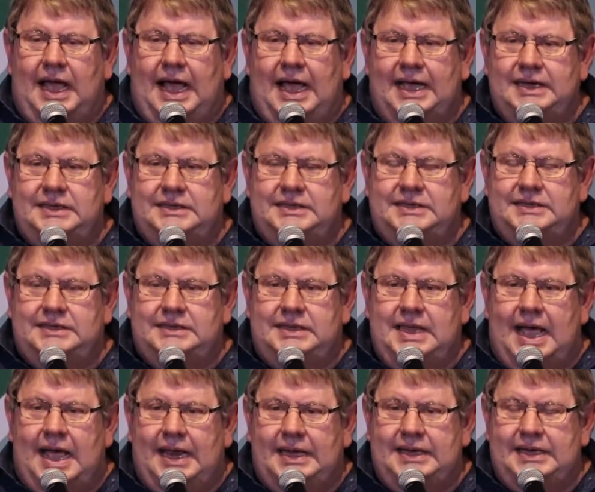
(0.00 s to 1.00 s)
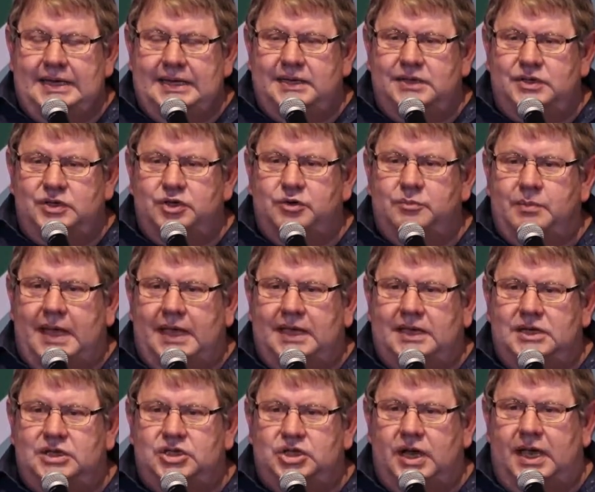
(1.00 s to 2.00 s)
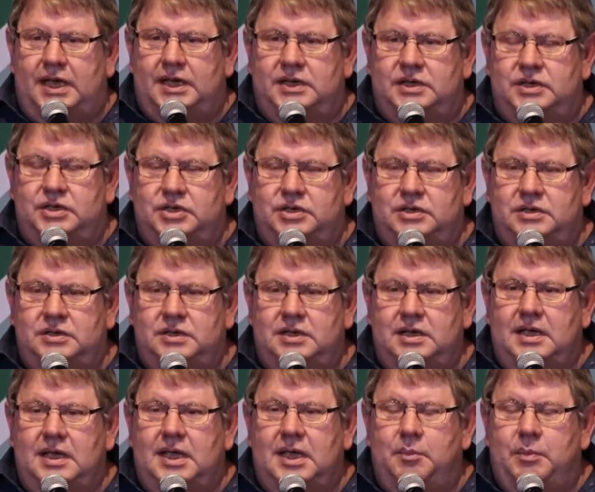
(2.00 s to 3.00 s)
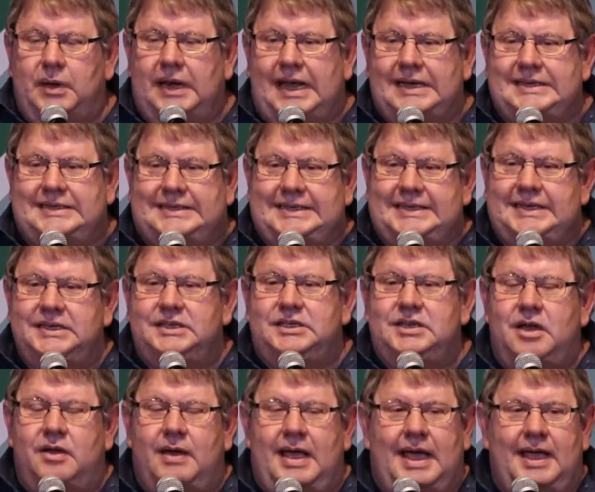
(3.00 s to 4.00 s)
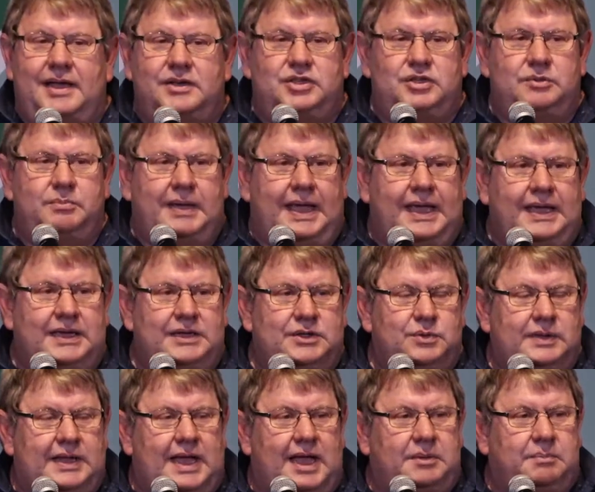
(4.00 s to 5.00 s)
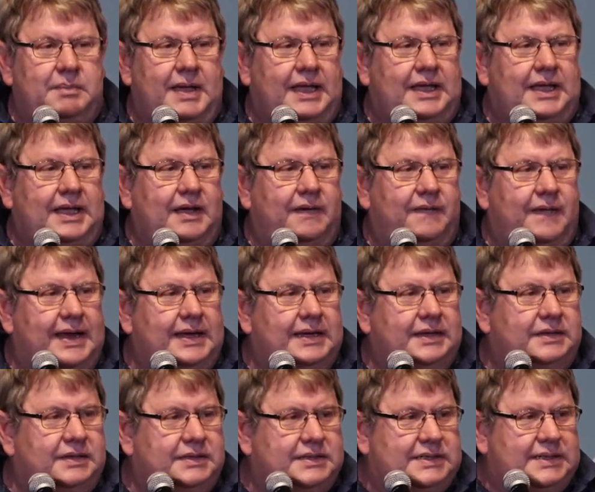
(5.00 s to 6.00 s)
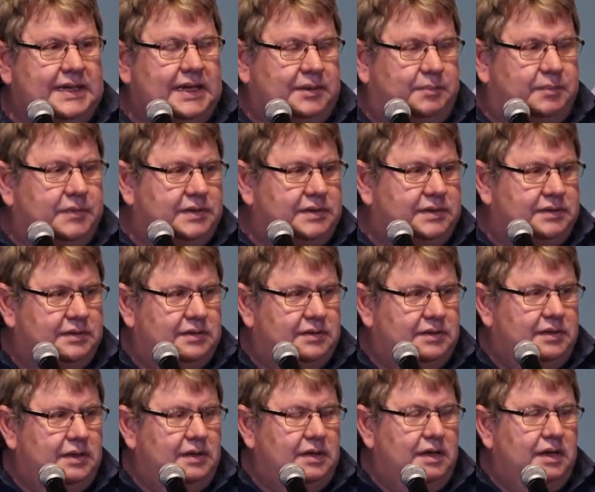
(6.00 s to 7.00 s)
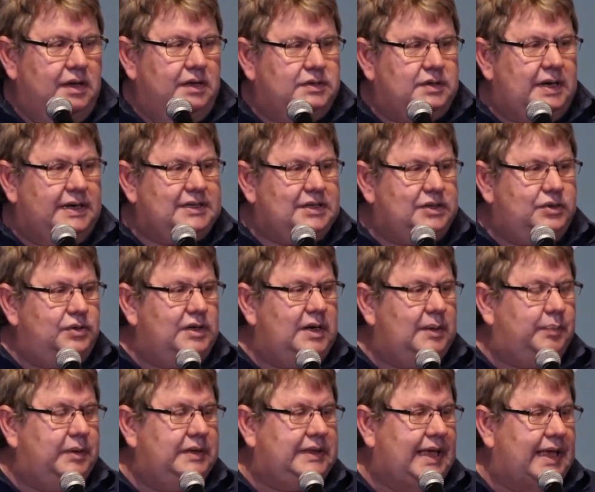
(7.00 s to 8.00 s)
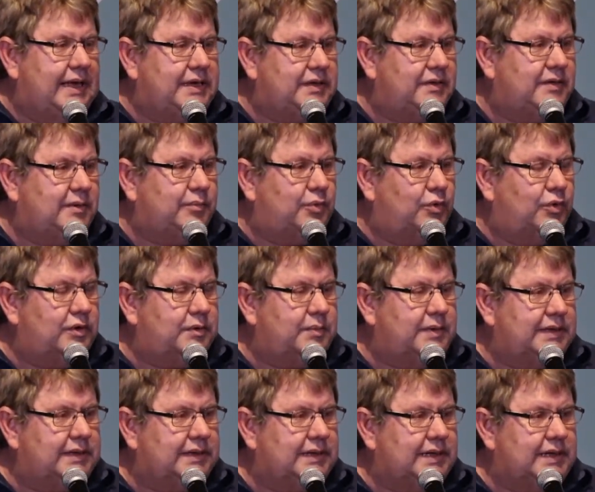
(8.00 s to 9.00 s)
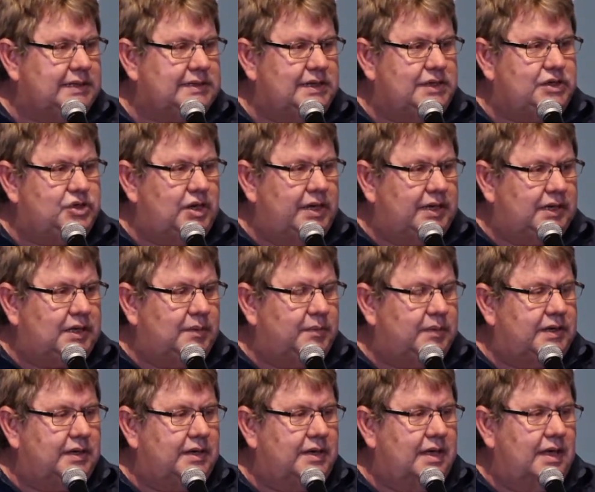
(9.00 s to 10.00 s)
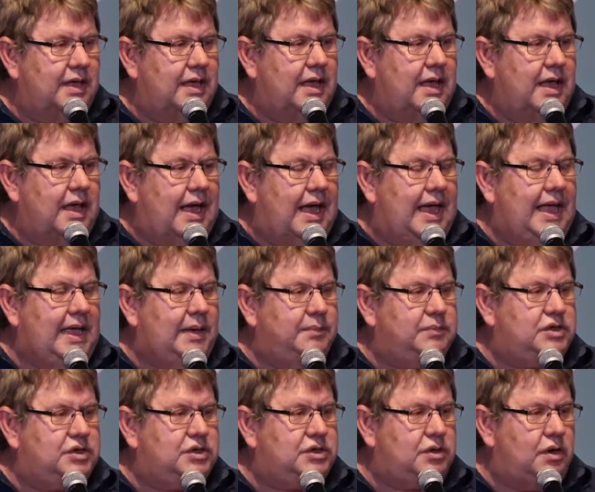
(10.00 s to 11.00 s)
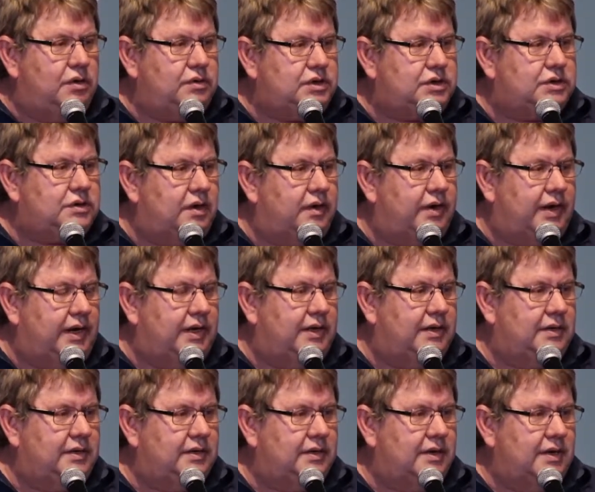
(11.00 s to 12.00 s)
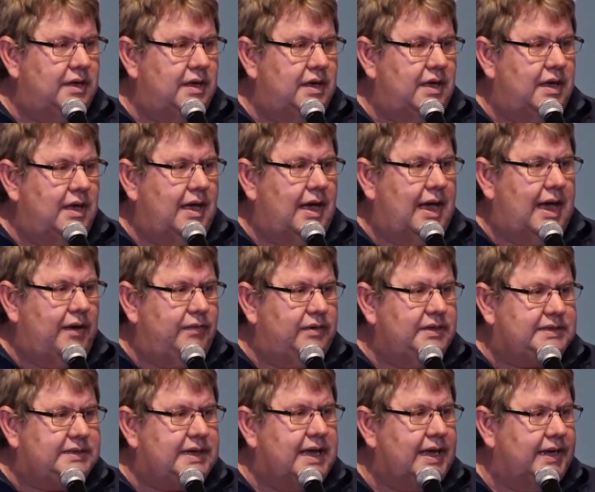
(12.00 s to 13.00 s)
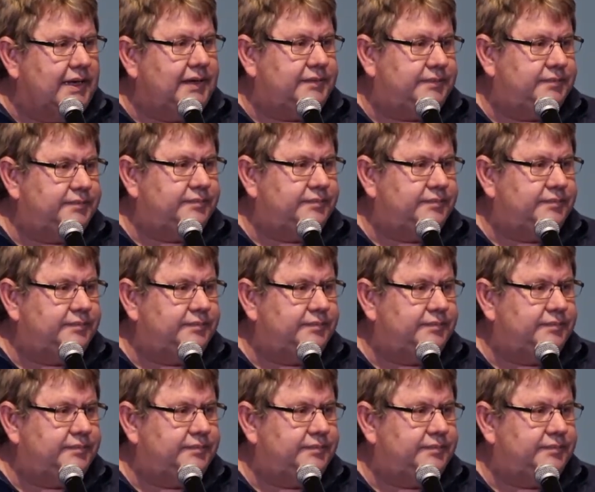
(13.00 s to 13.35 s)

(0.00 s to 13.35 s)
I needed to make a change, but I didn't know how to make it without making a radical statement. So I stood up at the end of the board meeting and I said, gentlemen, I am so sorry, I resign.